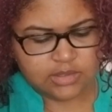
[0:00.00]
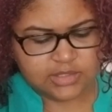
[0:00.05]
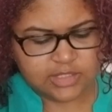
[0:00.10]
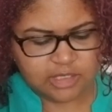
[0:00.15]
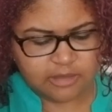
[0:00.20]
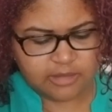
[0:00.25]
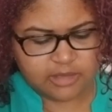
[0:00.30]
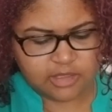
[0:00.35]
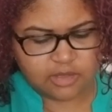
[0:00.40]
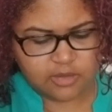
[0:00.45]

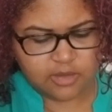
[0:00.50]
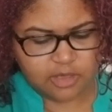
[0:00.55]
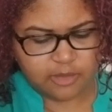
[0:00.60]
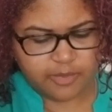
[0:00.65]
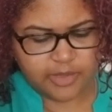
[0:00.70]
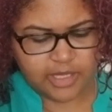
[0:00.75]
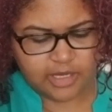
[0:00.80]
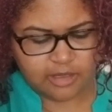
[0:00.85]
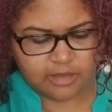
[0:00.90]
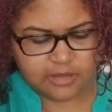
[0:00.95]
Talking about the Queen
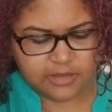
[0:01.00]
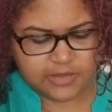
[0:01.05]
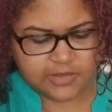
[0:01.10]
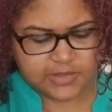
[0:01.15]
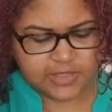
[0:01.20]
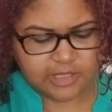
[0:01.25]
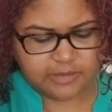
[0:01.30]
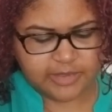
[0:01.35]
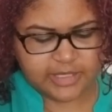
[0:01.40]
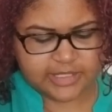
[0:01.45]
of Pentacles,
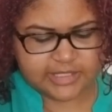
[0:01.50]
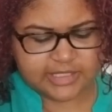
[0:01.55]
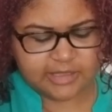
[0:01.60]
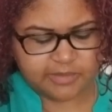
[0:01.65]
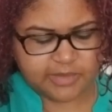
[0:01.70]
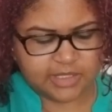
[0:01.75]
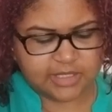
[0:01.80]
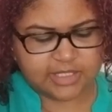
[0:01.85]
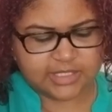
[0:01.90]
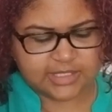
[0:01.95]
will they be
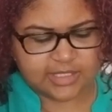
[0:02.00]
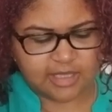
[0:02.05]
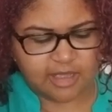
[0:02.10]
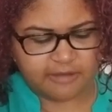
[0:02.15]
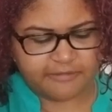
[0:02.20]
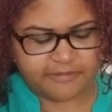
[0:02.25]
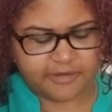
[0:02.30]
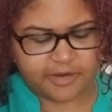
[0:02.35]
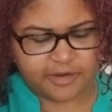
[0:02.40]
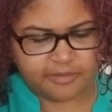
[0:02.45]
accepting this
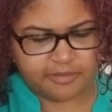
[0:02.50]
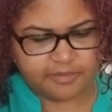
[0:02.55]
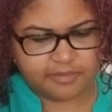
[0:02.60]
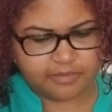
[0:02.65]
offer.